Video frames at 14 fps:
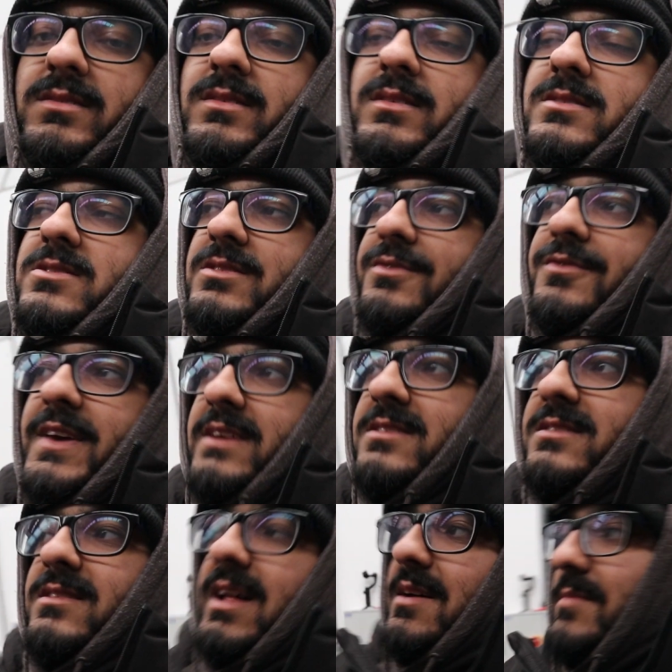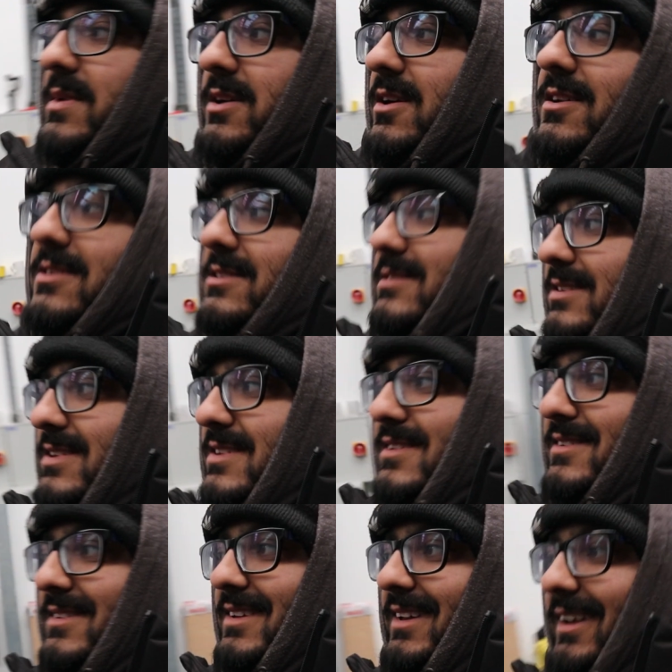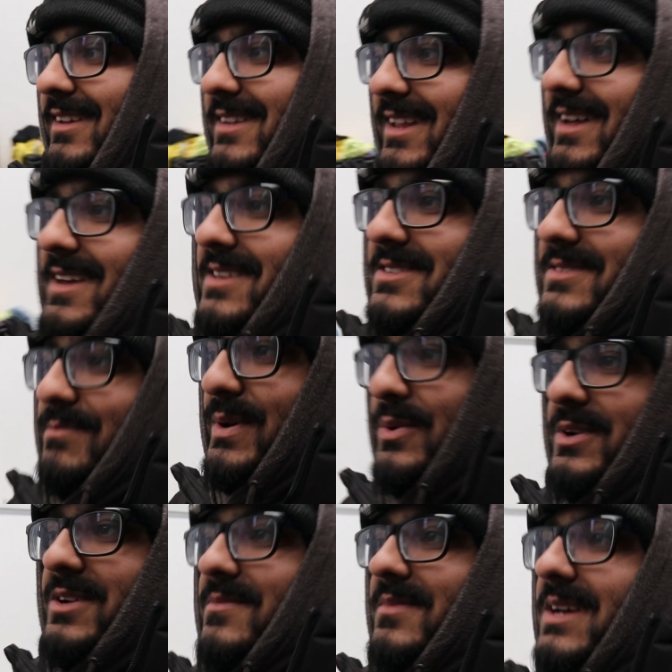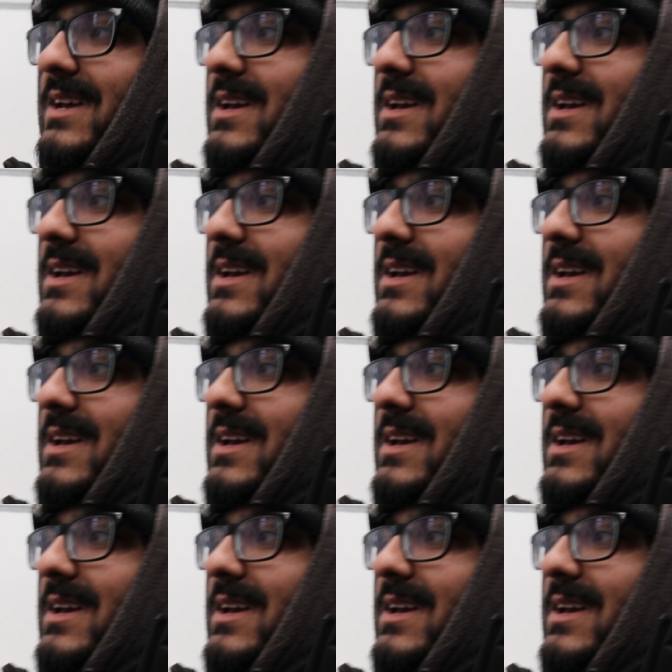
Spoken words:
You can just fix like my cars and like just build them